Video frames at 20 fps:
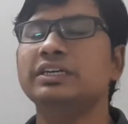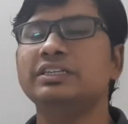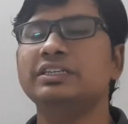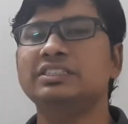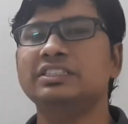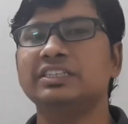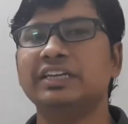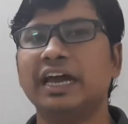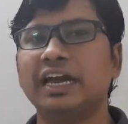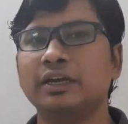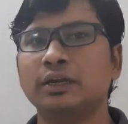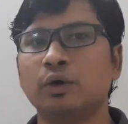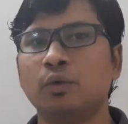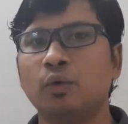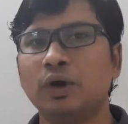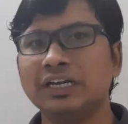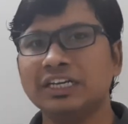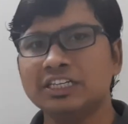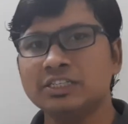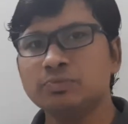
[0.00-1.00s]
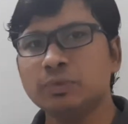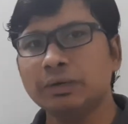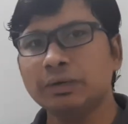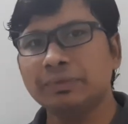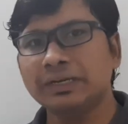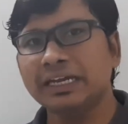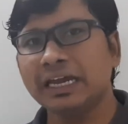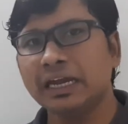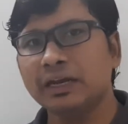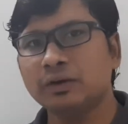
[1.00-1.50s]
its data. What is meant
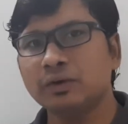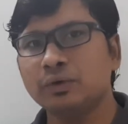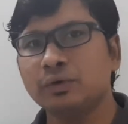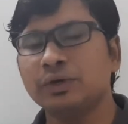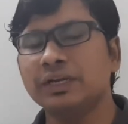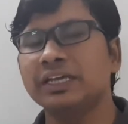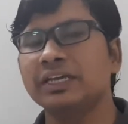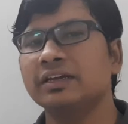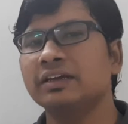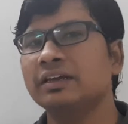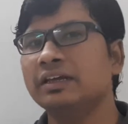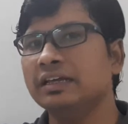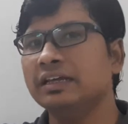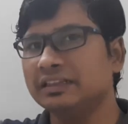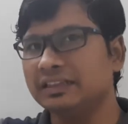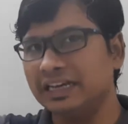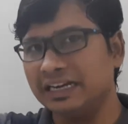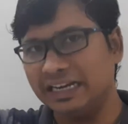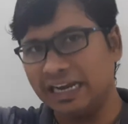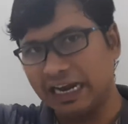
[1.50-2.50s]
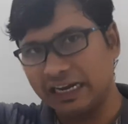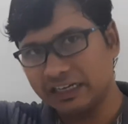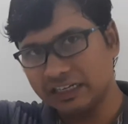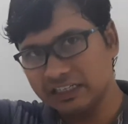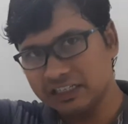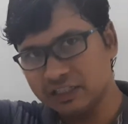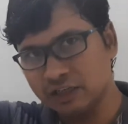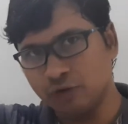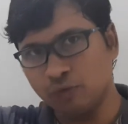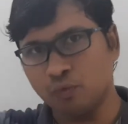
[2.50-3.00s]
by encoding? The data
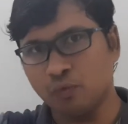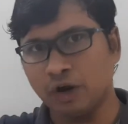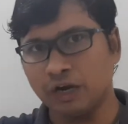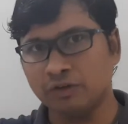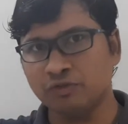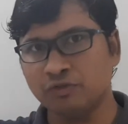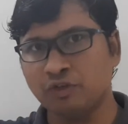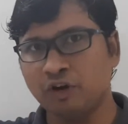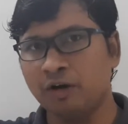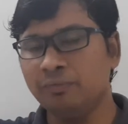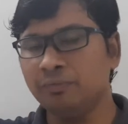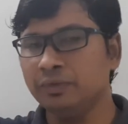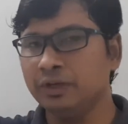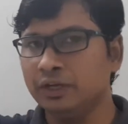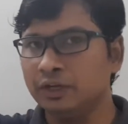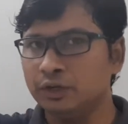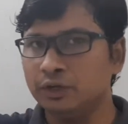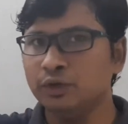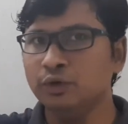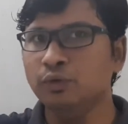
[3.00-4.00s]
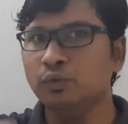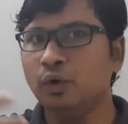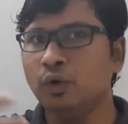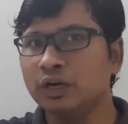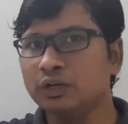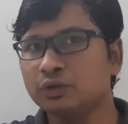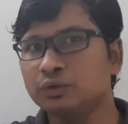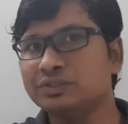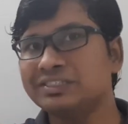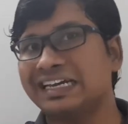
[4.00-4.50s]
is in one form. You
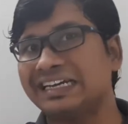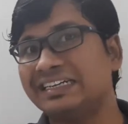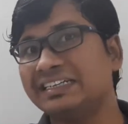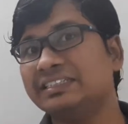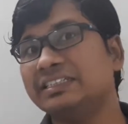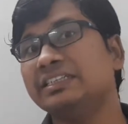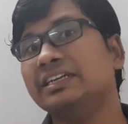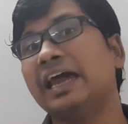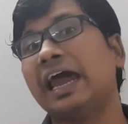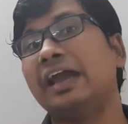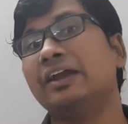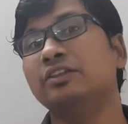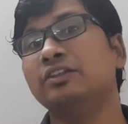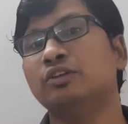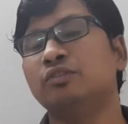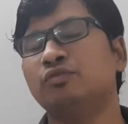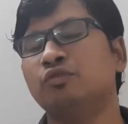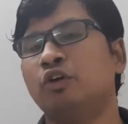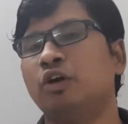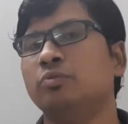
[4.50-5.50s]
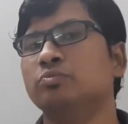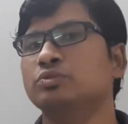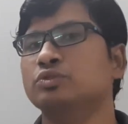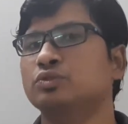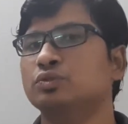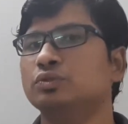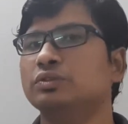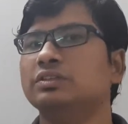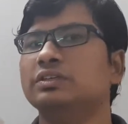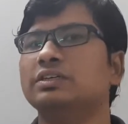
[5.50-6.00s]
want to send it in another form
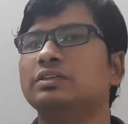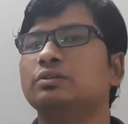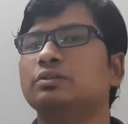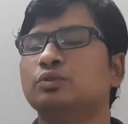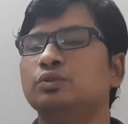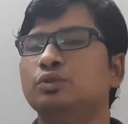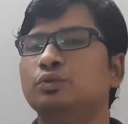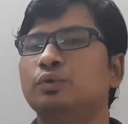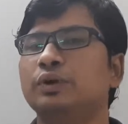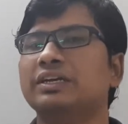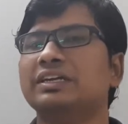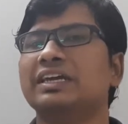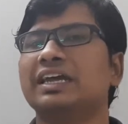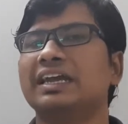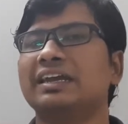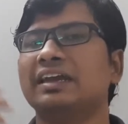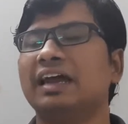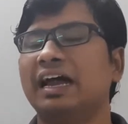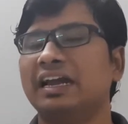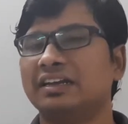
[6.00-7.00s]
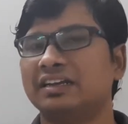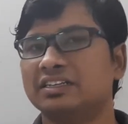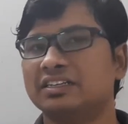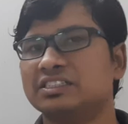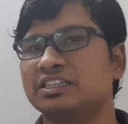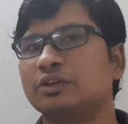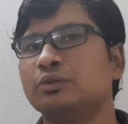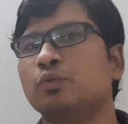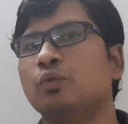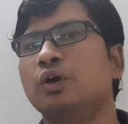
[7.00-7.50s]
so that no one can
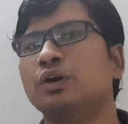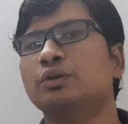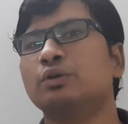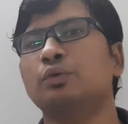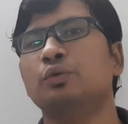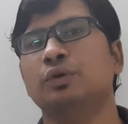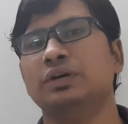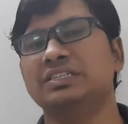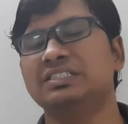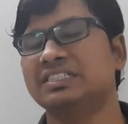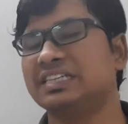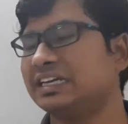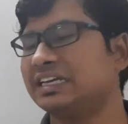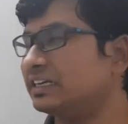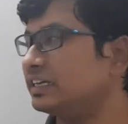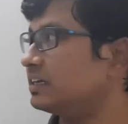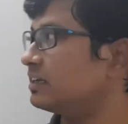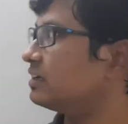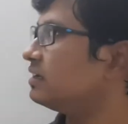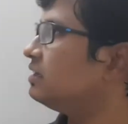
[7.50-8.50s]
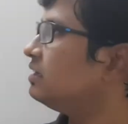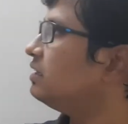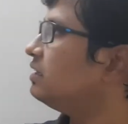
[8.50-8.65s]
understand what you are sending.